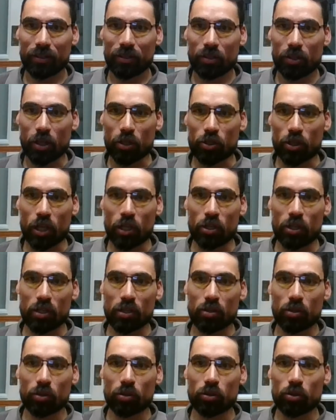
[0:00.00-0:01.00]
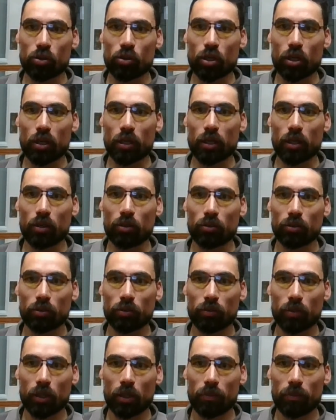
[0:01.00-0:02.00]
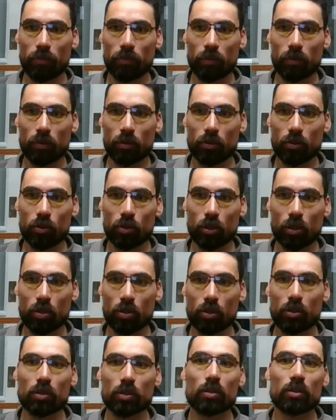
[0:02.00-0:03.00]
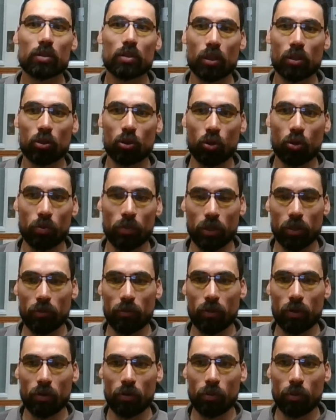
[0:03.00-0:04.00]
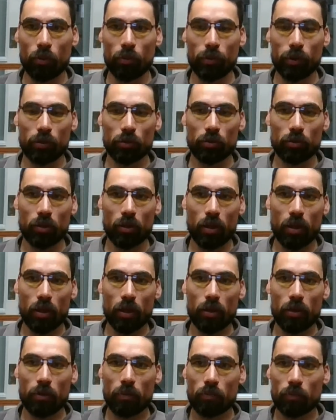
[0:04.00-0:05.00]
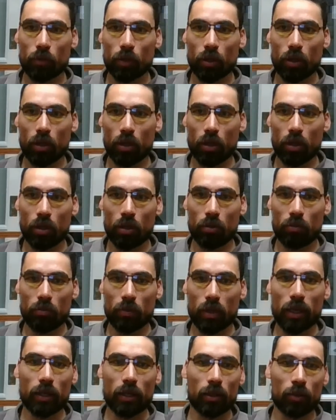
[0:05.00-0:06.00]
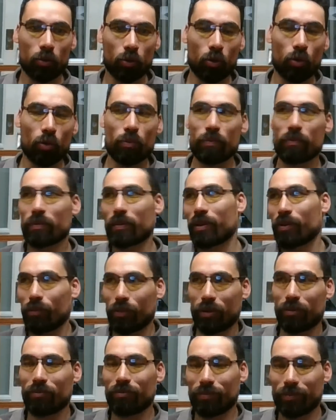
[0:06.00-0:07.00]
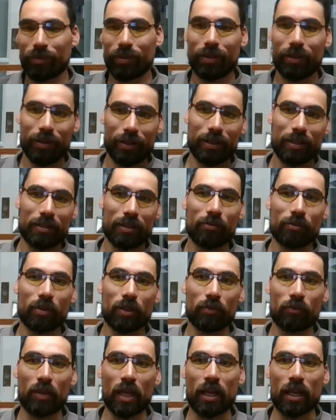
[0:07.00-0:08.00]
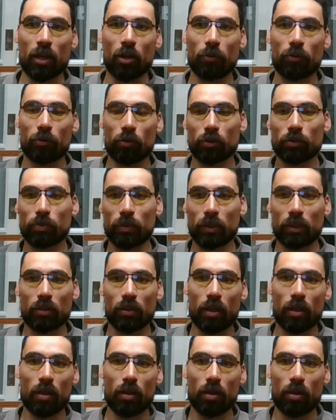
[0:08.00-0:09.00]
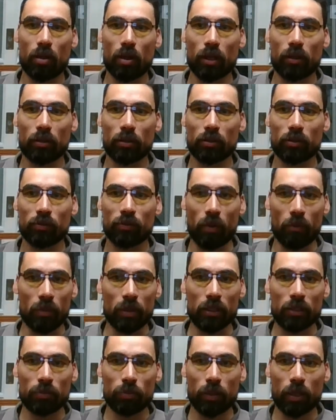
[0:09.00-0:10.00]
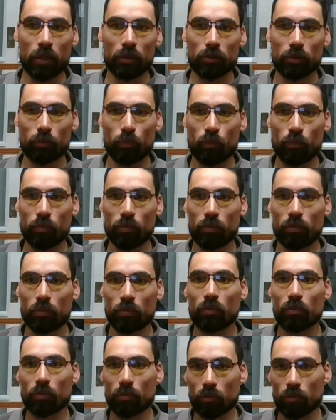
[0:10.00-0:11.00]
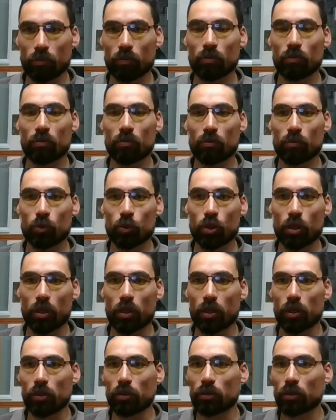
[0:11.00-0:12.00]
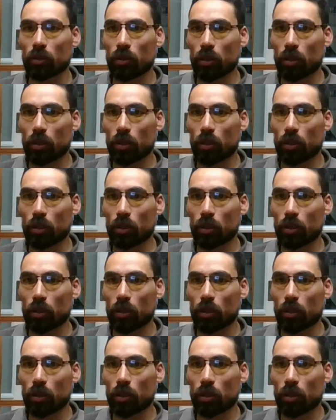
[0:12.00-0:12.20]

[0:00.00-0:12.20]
Yeah, JJ is also chilling out. Yeah, JJ is at home at the very moment. Like at home, I mean, he's living in Vienna, of course, but at his family's place, chilling out.